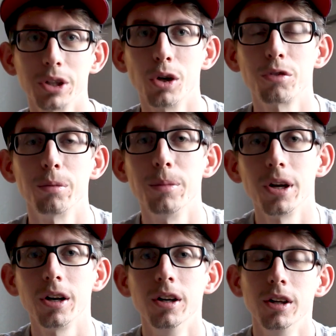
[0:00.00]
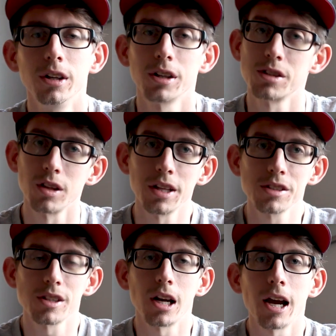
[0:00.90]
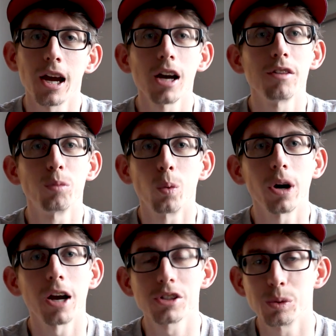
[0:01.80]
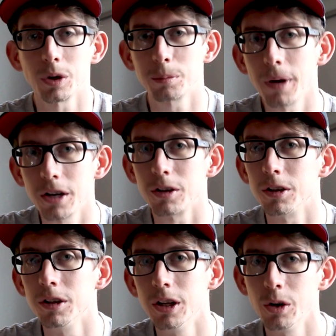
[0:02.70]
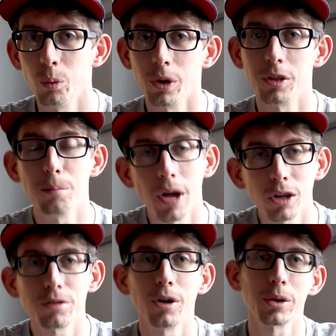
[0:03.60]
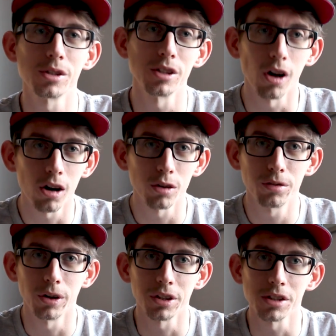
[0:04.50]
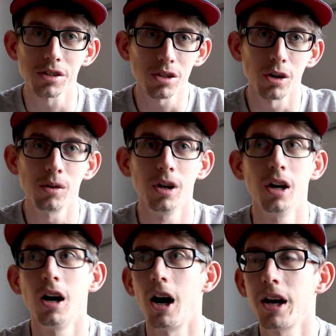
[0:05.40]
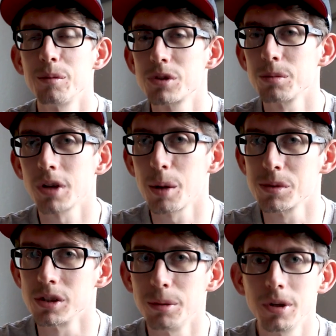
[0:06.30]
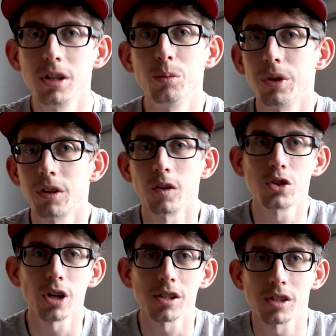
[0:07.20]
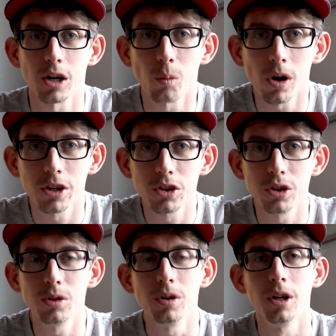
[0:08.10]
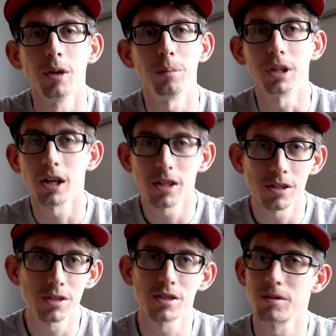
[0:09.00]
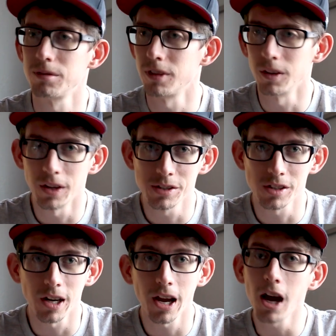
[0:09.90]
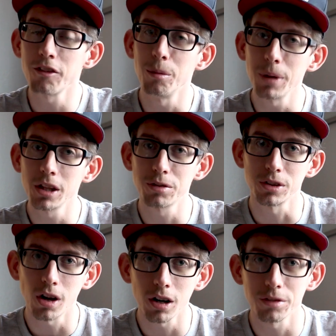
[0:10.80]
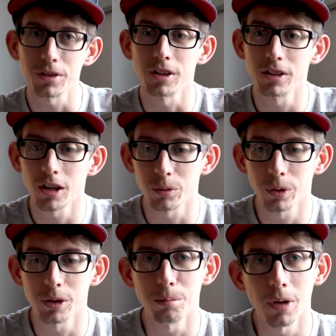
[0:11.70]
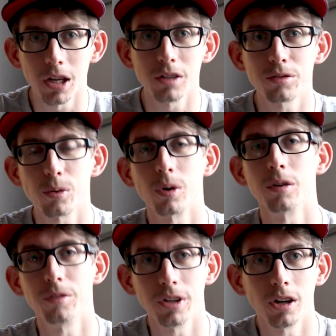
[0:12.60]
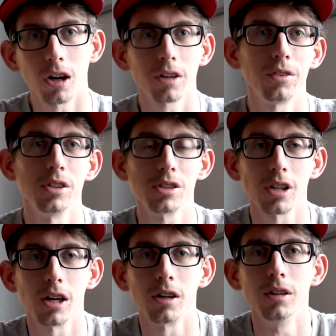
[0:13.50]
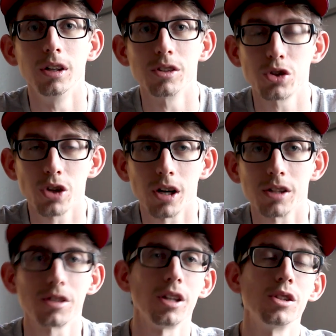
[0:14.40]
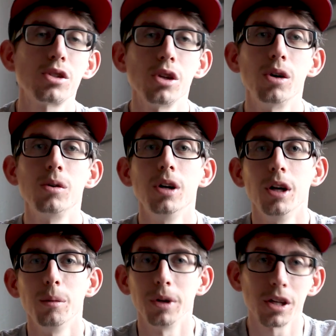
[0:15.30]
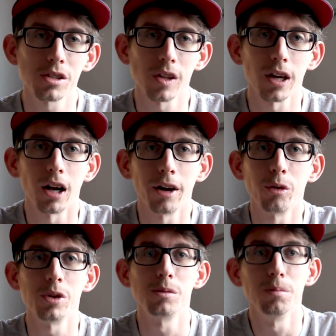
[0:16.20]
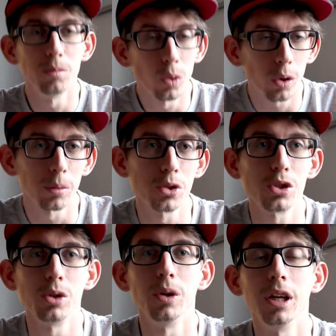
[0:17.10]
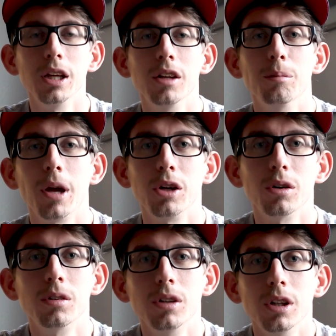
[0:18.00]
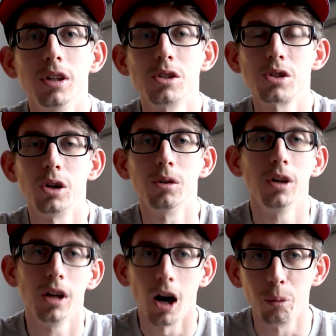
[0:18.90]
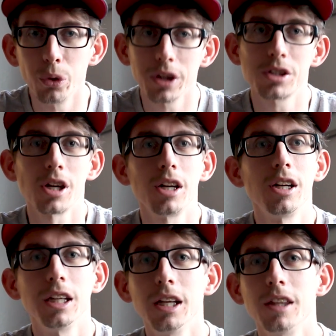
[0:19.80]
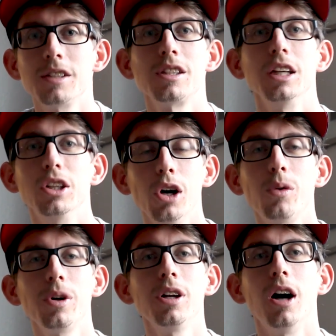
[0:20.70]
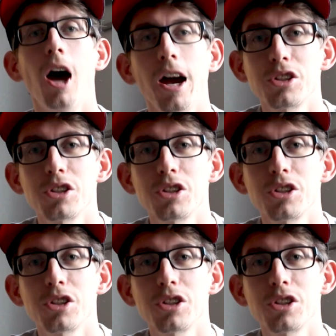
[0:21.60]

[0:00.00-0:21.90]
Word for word: really go from there because the lenses that I have were actually work better with manual focus and autofocus. So I am sometimes limited with the shots that I want to do because the lenses that I have are mainly photography. They're not really made for videography style shots. And so because of that, I always normally shoot in manual. So I'm really excited to get this thing going. I